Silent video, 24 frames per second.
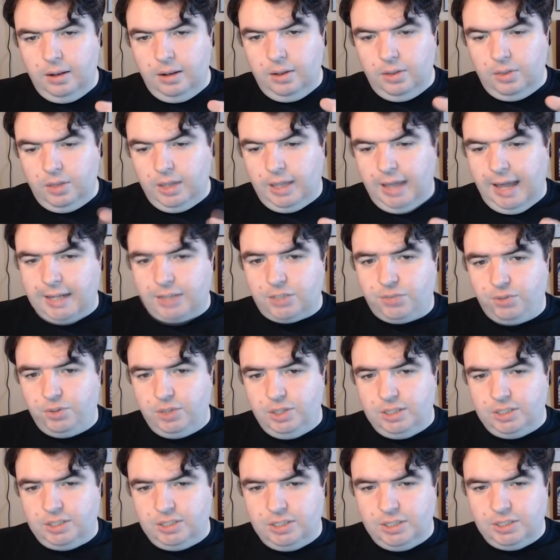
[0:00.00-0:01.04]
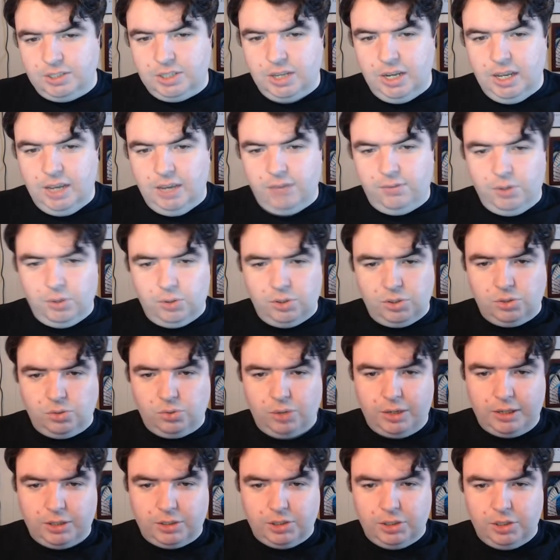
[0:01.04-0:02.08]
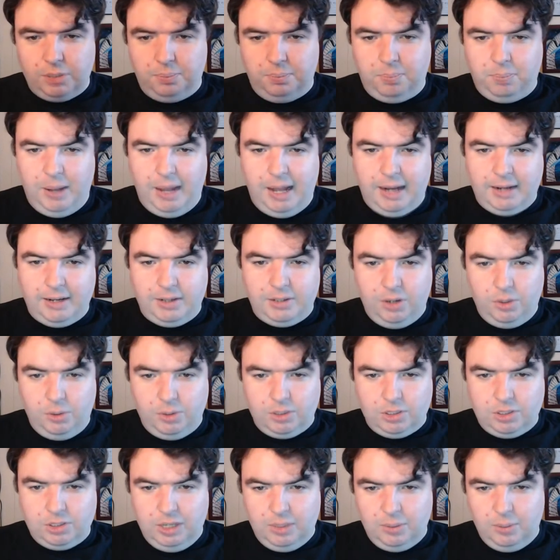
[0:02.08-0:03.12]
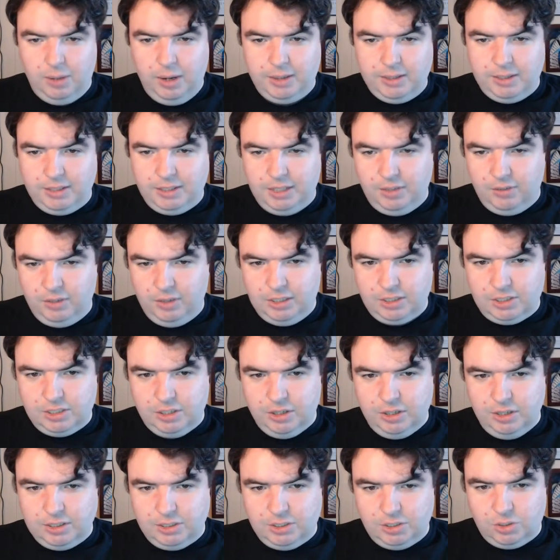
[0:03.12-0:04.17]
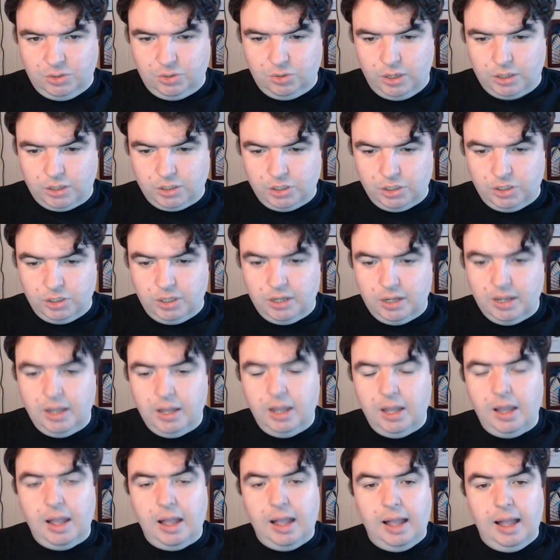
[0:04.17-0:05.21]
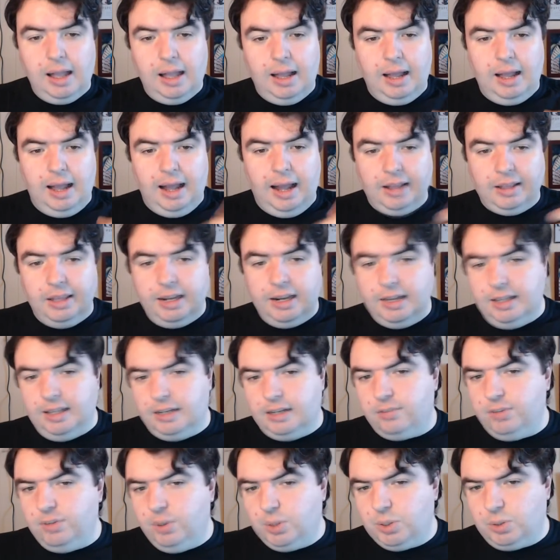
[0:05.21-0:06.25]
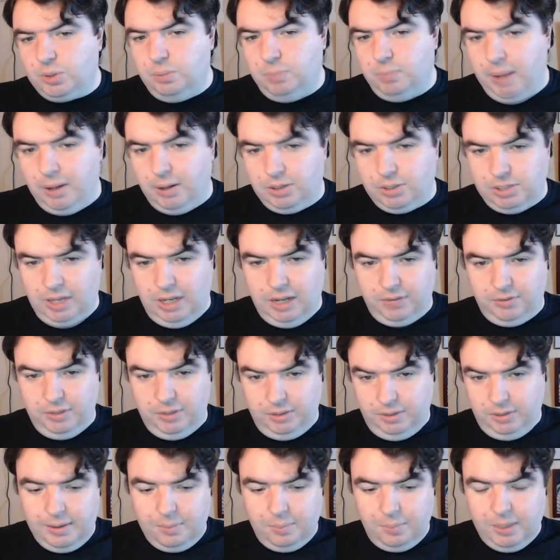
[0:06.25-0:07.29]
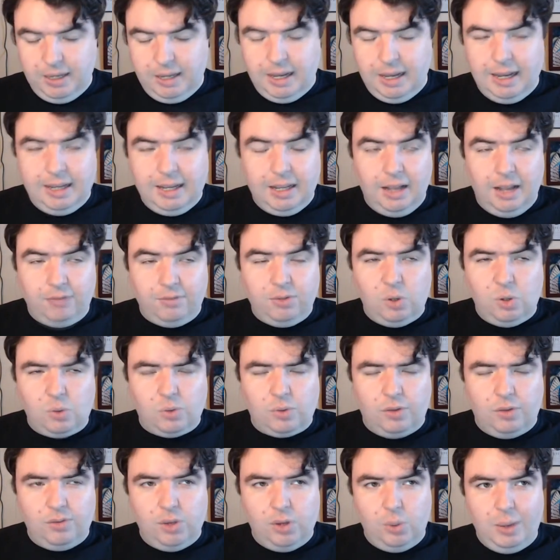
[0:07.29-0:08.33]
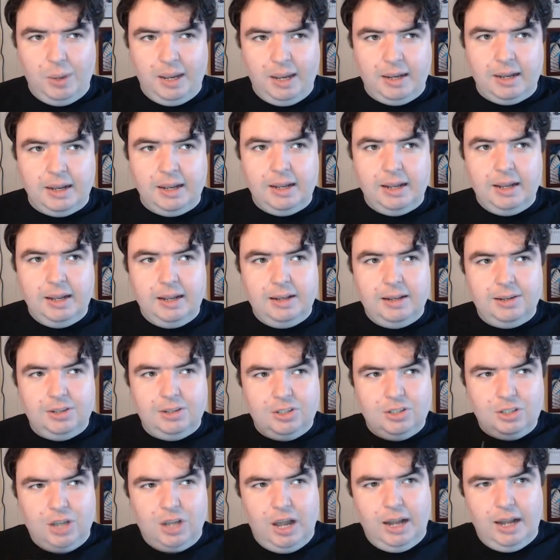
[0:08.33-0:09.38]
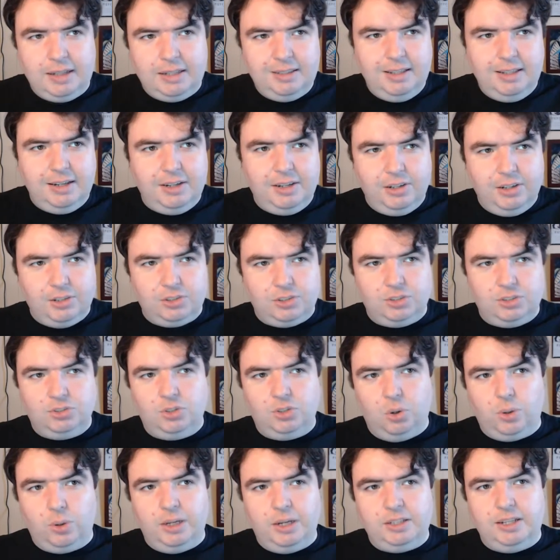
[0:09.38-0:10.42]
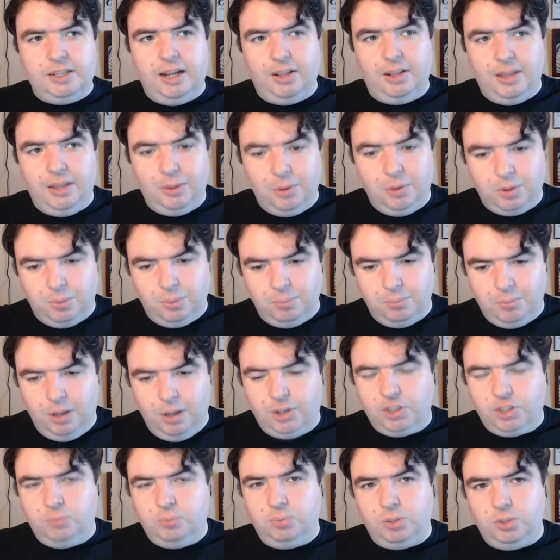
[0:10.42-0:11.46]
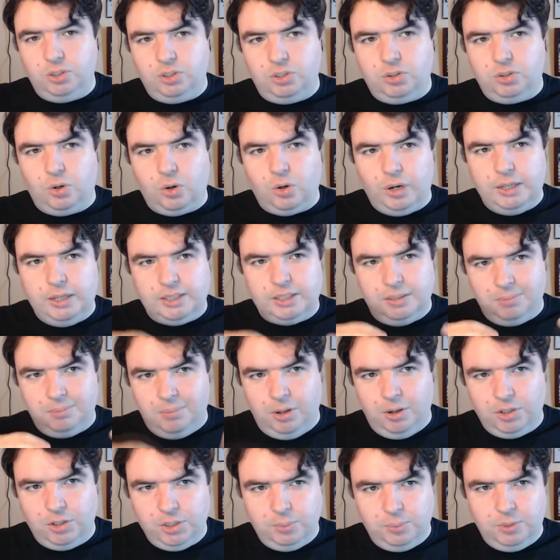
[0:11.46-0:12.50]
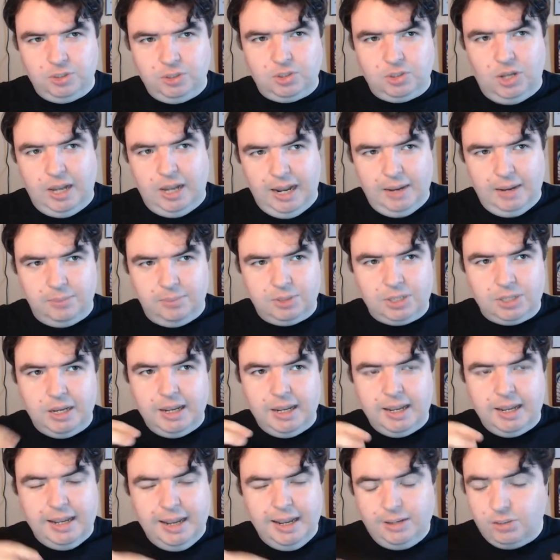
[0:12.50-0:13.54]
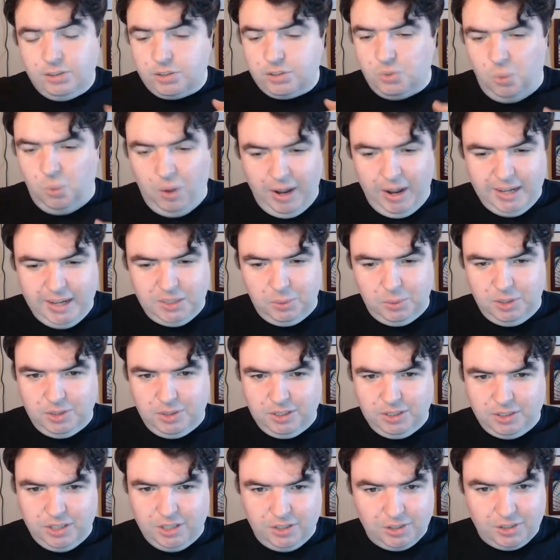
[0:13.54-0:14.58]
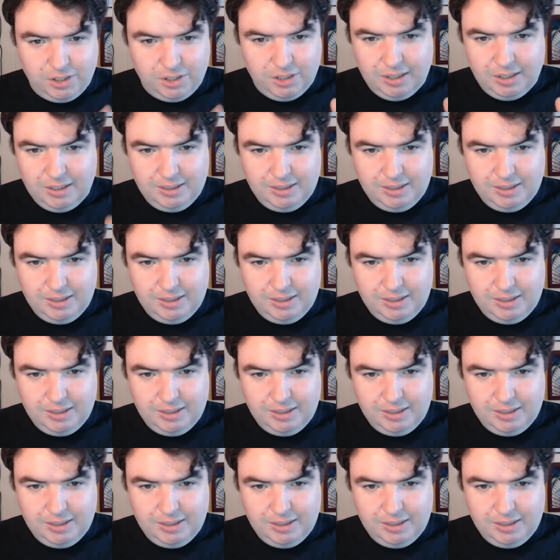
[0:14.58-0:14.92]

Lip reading: The catch for this is, if you structured Baccano the same way the TV series is structured, I think a lot of viewers would bounce off it. Of doing non-linear storytelling with multiple stories at multiple times intertwined with each other